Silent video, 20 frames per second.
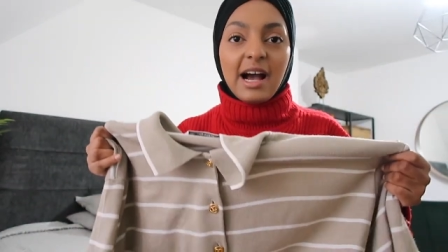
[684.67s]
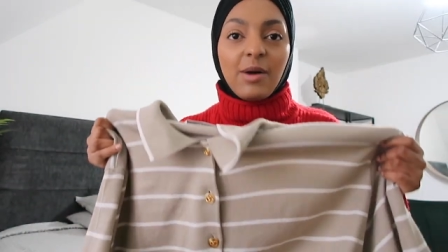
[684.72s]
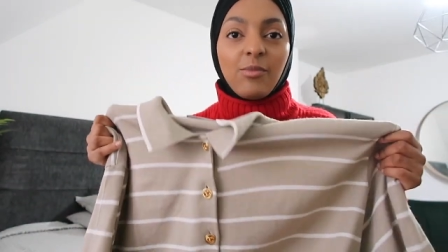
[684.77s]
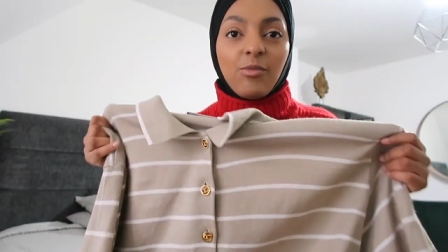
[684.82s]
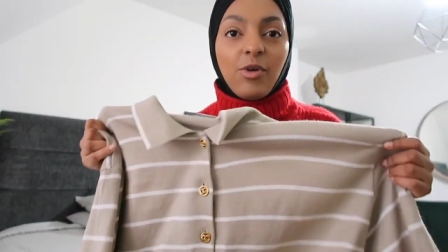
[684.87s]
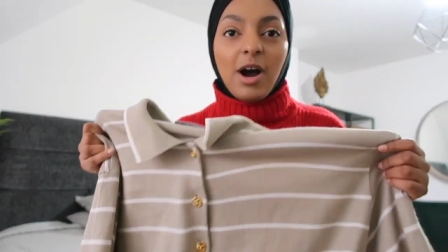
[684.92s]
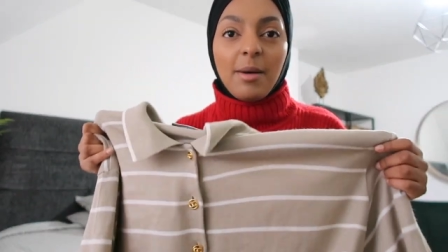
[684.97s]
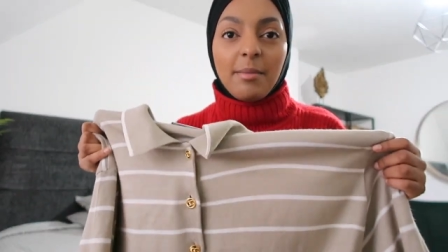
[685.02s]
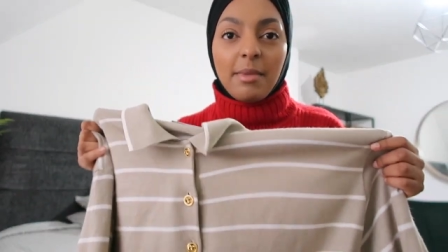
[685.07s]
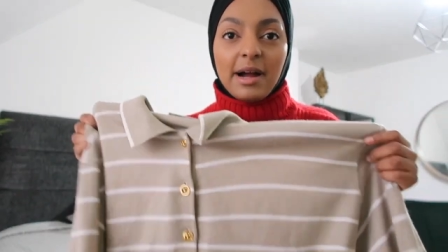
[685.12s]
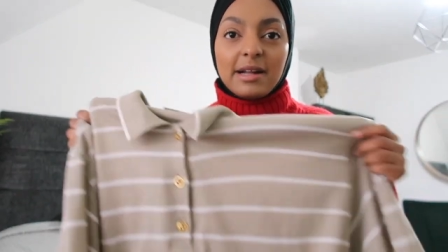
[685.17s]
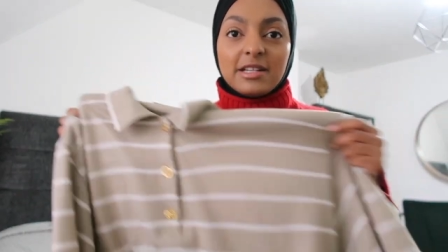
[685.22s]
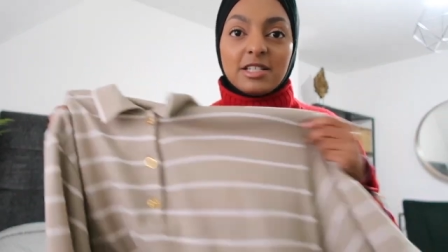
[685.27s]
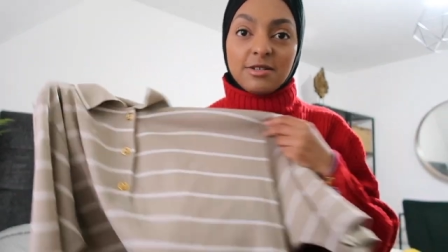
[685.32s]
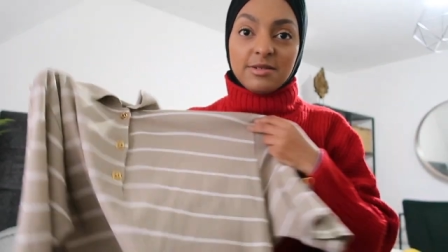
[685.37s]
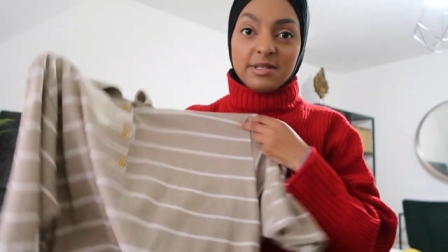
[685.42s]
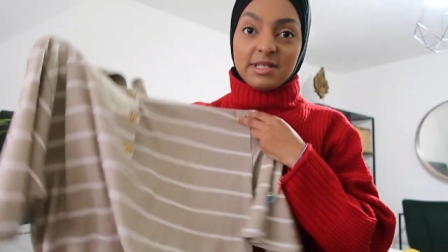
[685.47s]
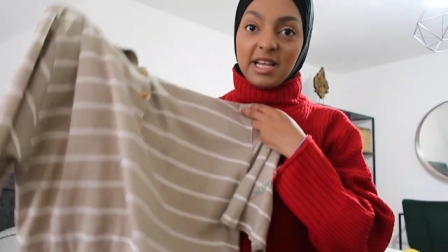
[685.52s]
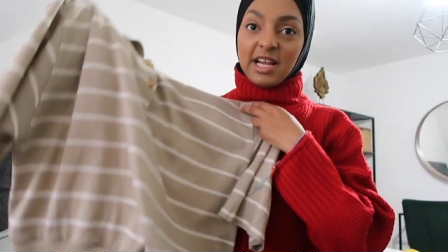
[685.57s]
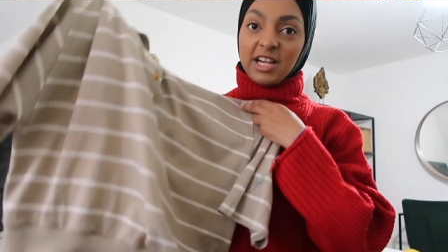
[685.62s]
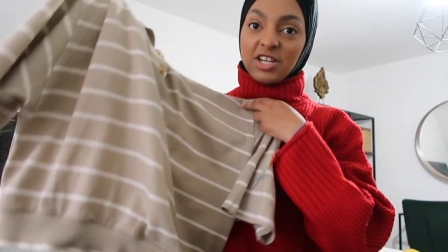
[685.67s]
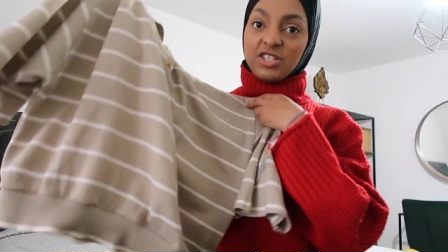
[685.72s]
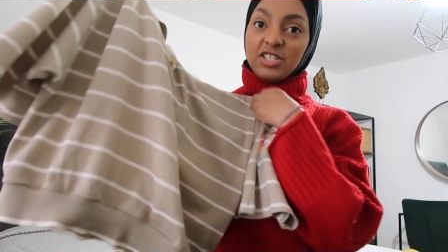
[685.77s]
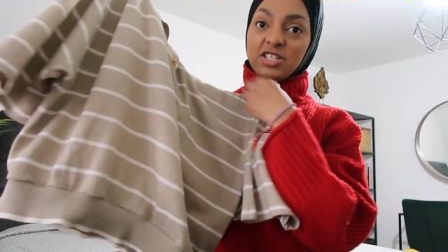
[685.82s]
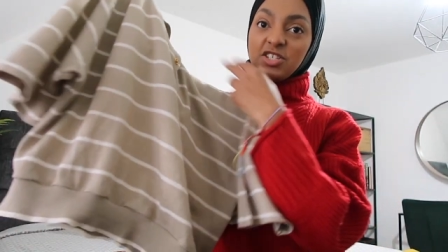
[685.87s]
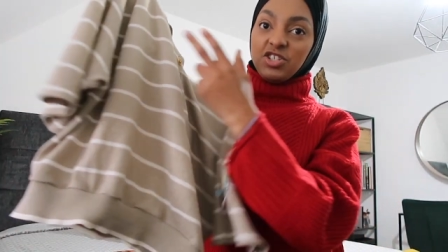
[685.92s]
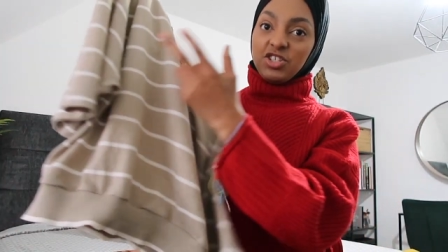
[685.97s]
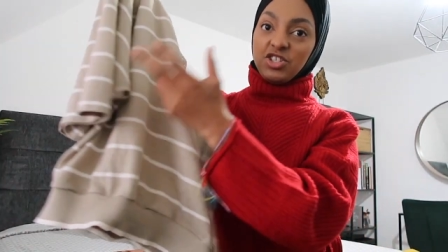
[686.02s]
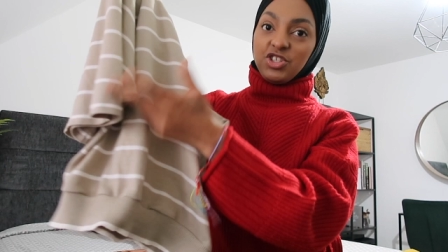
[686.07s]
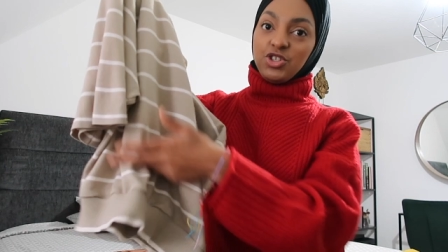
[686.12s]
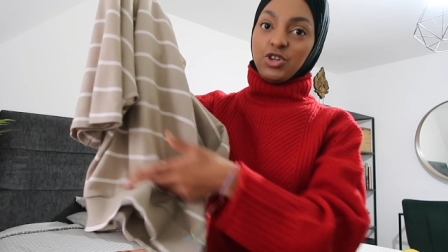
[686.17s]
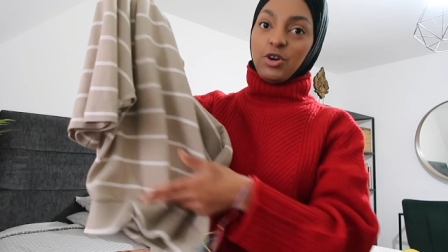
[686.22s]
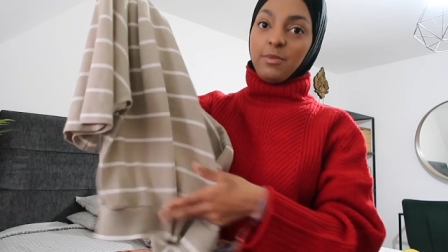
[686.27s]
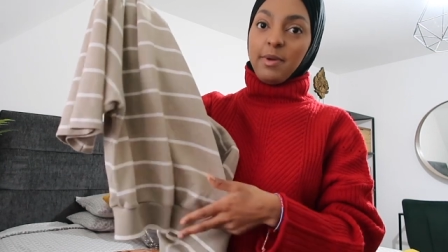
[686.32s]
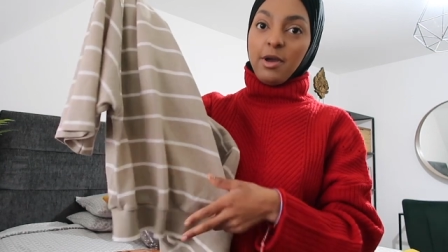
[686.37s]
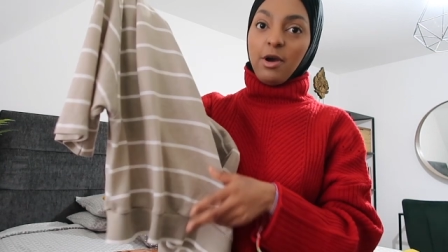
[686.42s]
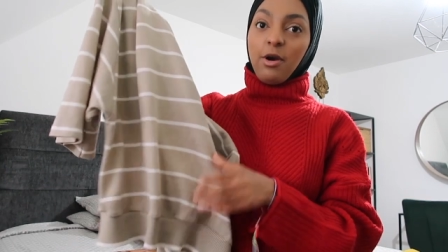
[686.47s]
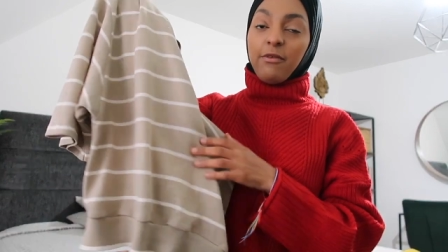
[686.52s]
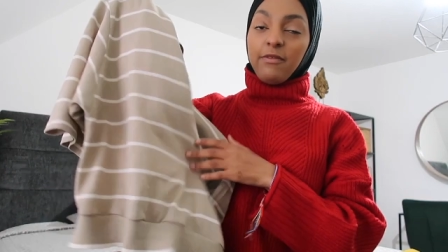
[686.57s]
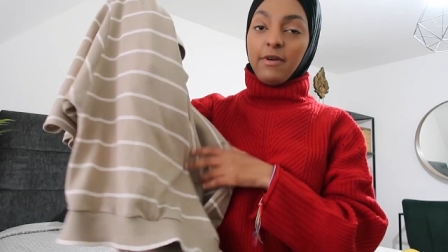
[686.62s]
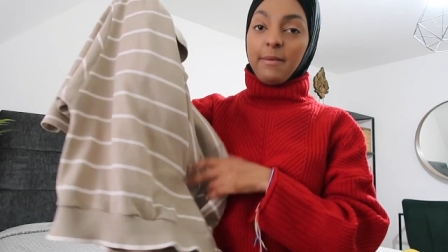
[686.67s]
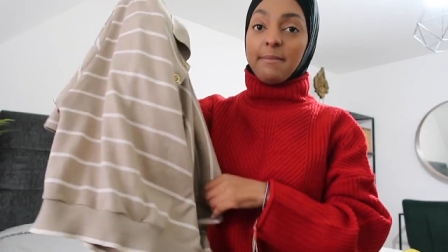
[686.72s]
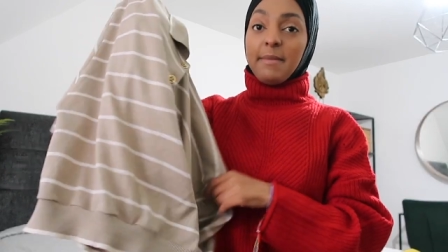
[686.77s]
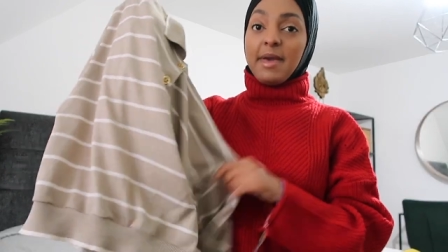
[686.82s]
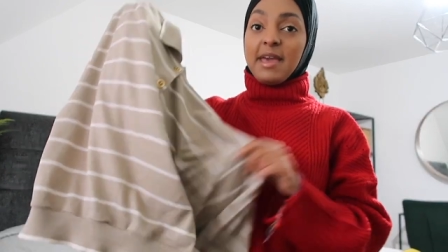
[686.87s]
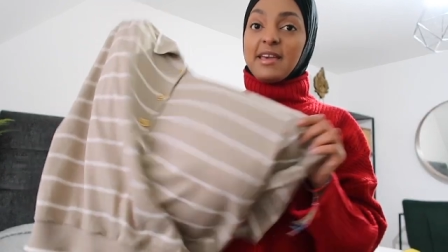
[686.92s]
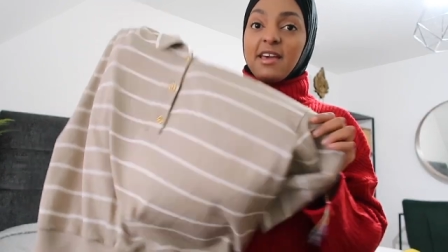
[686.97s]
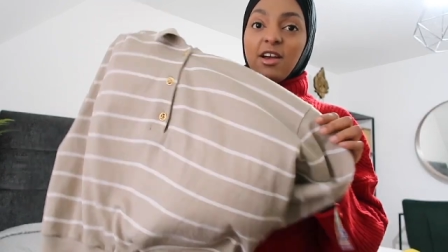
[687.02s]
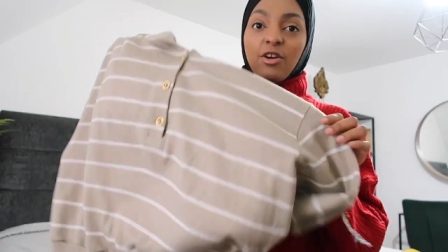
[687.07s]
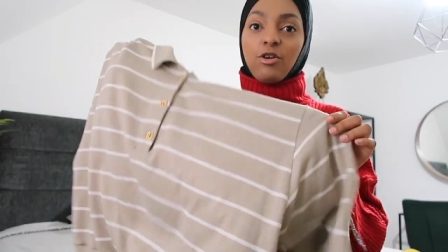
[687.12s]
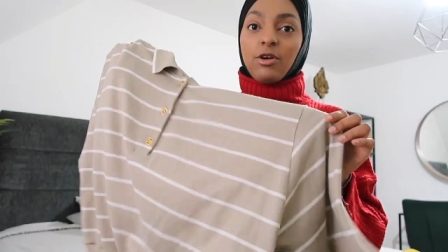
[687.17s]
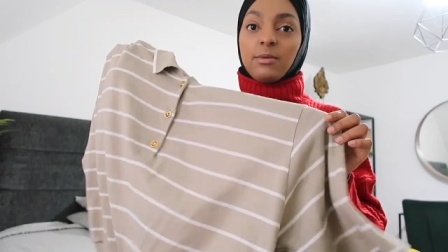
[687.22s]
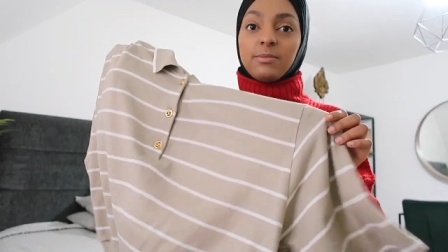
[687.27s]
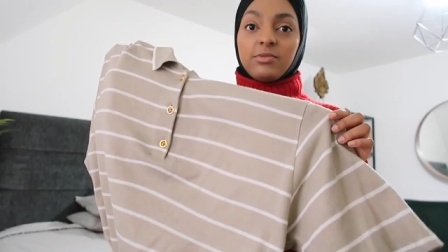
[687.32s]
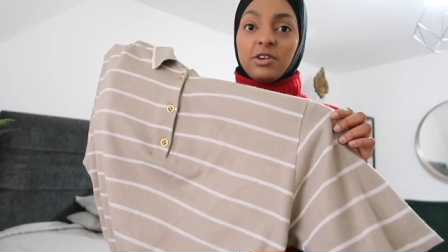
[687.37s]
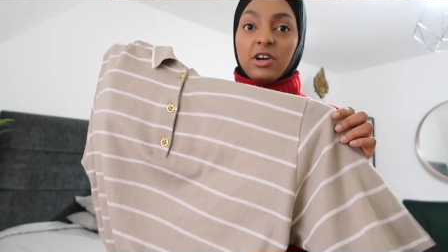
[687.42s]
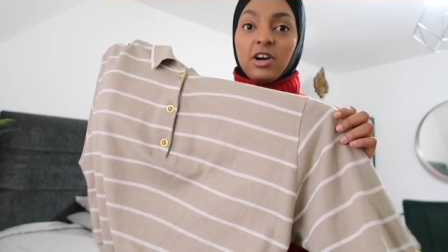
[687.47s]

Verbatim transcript: And what I might do is actually just chop it off and make it crop